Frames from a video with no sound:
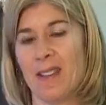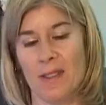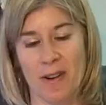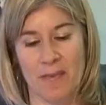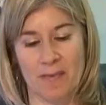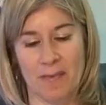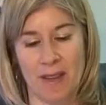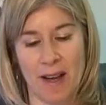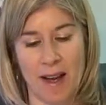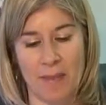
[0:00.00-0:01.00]
So
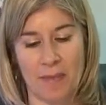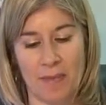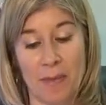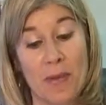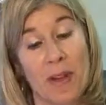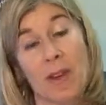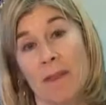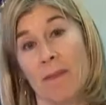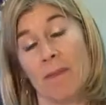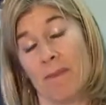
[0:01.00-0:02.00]
think
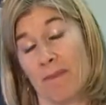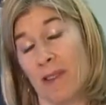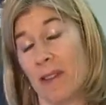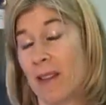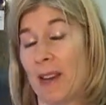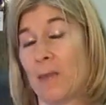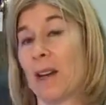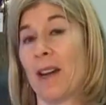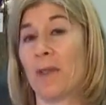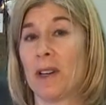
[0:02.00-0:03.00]
of
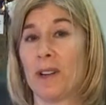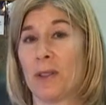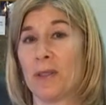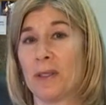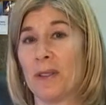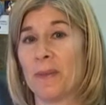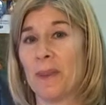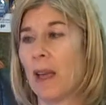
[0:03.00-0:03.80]
my dad when you hear the whistle.